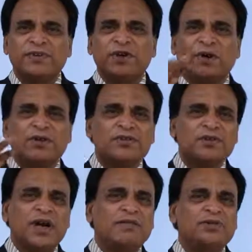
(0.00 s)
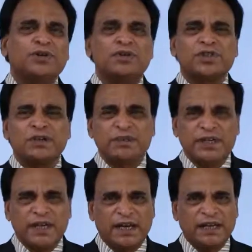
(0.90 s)
we also have social
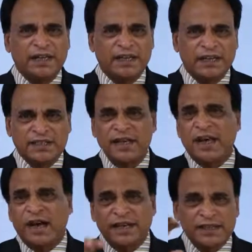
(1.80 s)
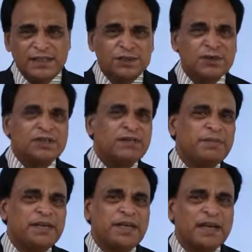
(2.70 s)
media analytics and in social
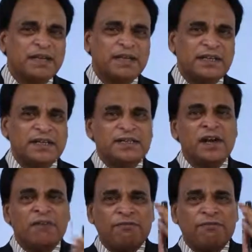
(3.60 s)
media analytics,